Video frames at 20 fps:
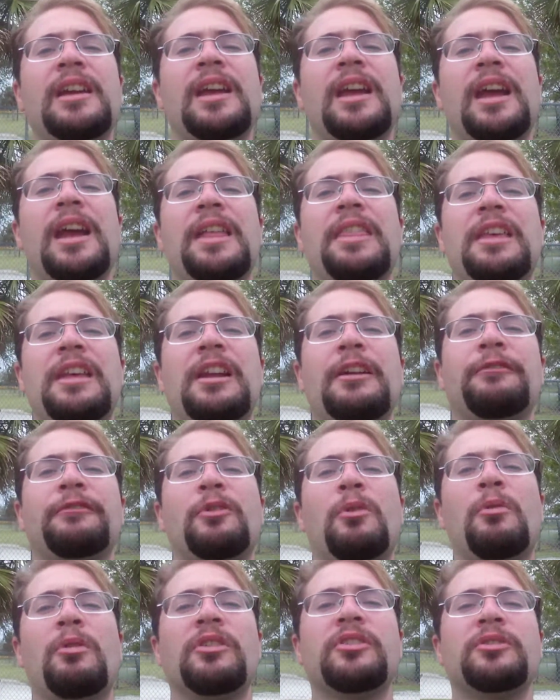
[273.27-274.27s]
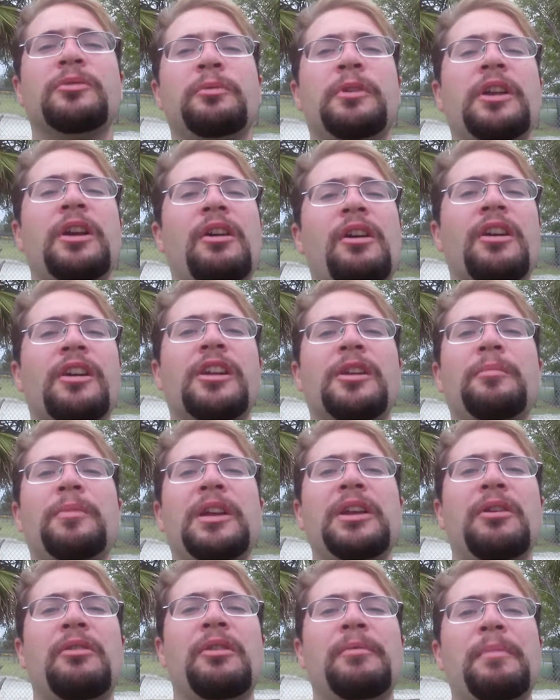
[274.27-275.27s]
And then, of course, we are going to be
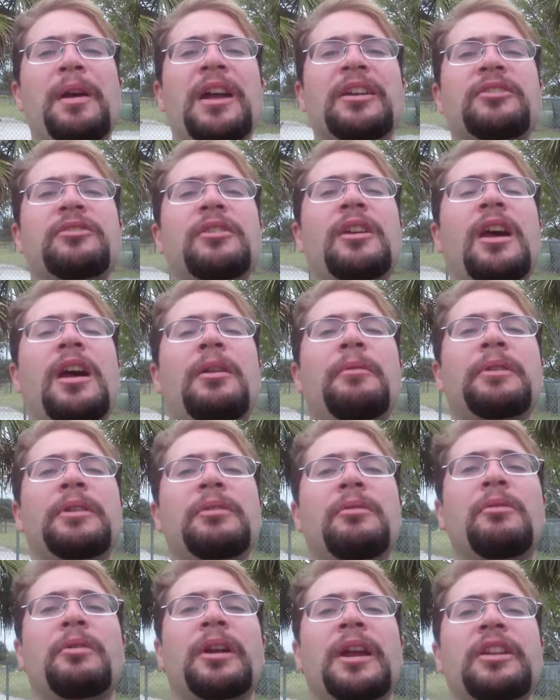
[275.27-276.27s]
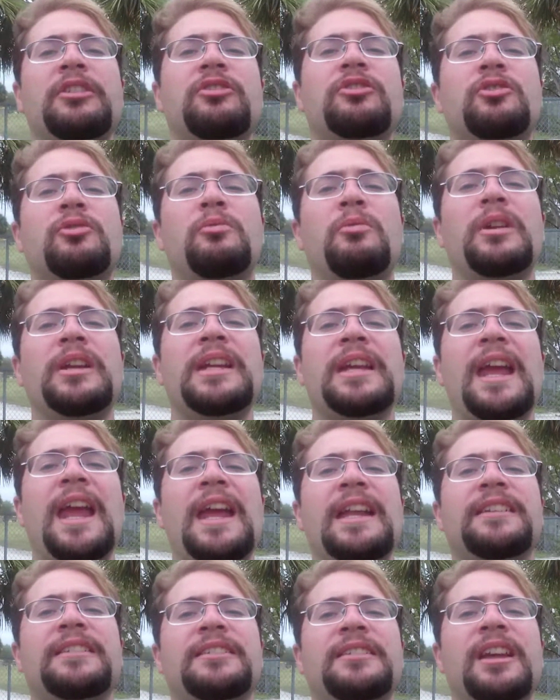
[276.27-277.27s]
going back to Halloween Horror Nights 28
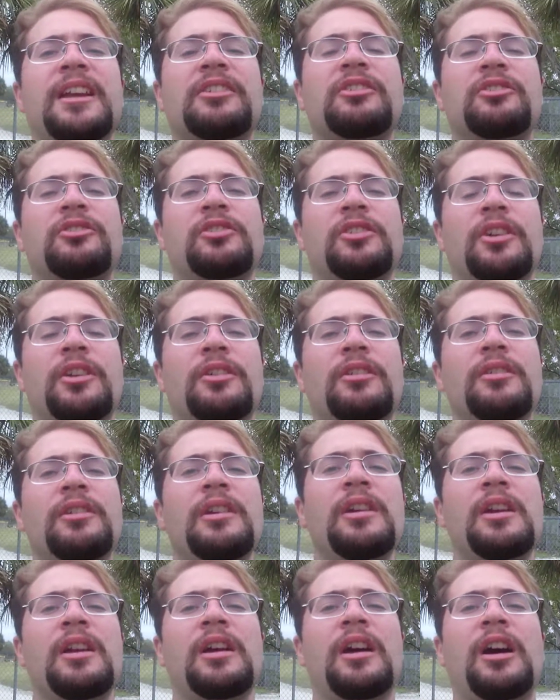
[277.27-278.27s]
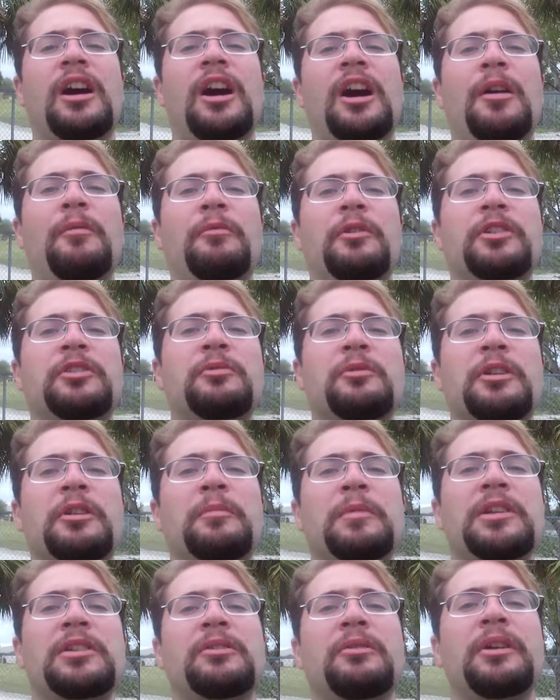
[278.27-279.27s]
next year, um, which we're going
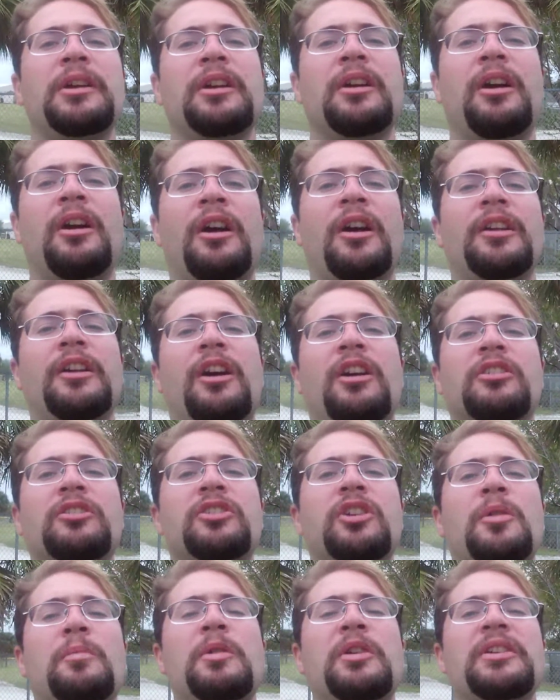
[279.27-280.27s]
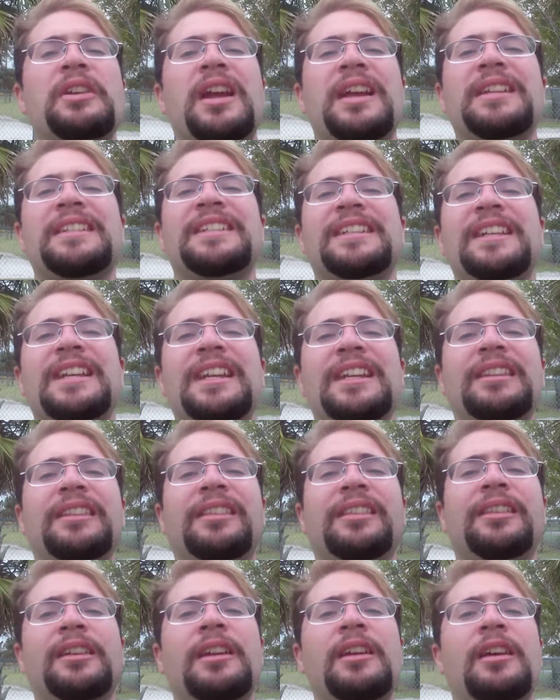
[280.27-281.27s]
to be doing on October 19th
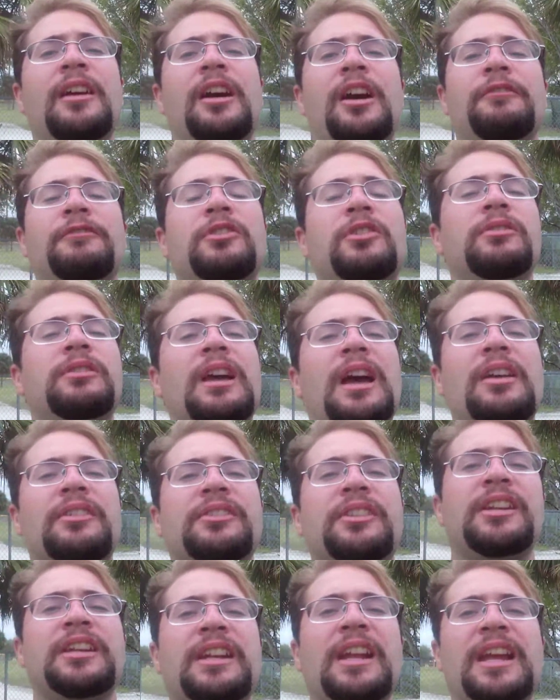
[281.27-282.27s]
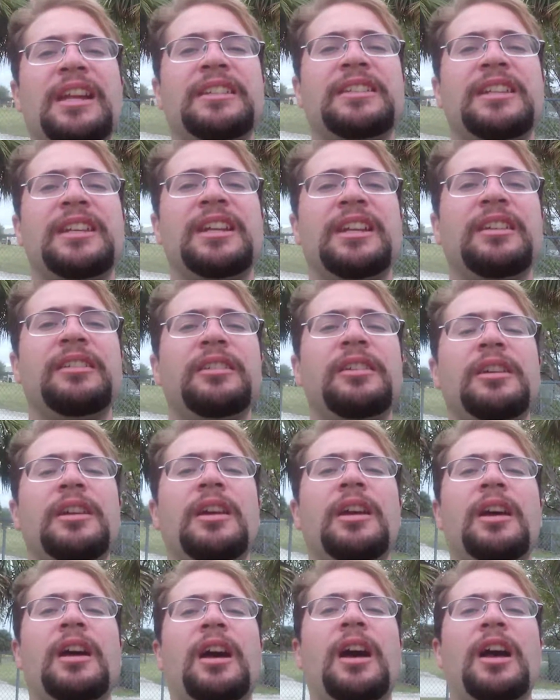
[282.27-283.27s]
of 2018.
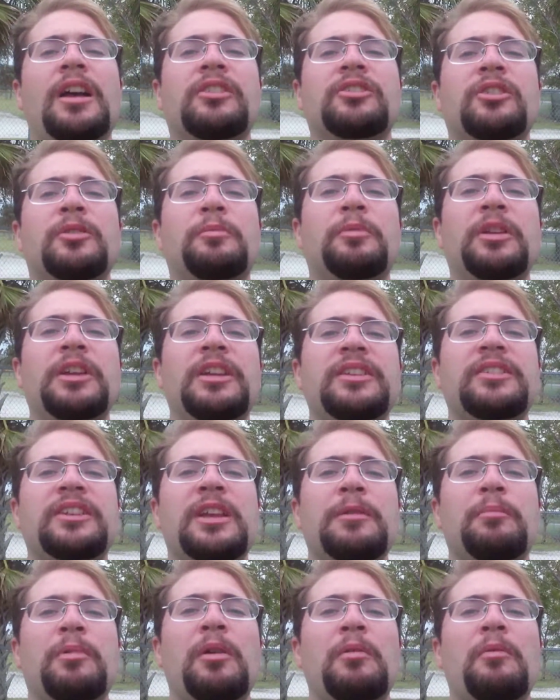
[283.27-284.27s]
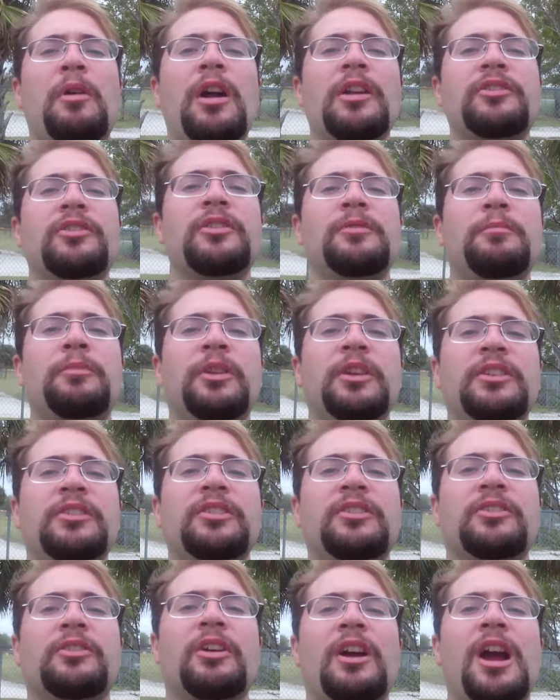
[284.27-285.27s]
Uh, so please keep on watching. Please
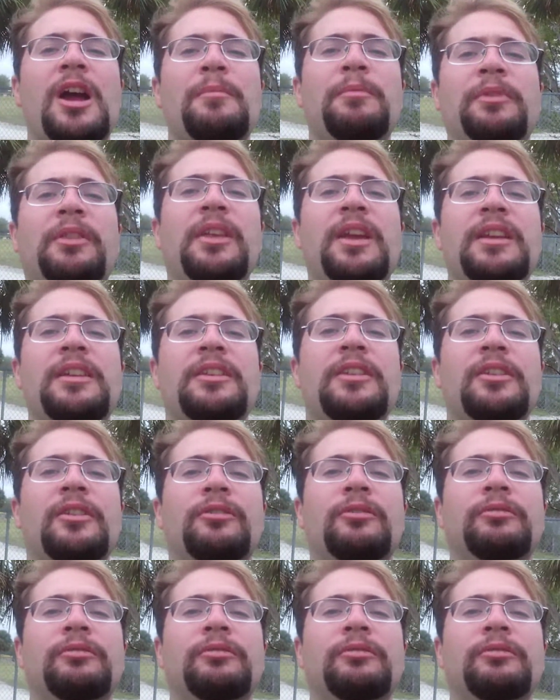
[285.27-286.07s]
subscribe. Thank you.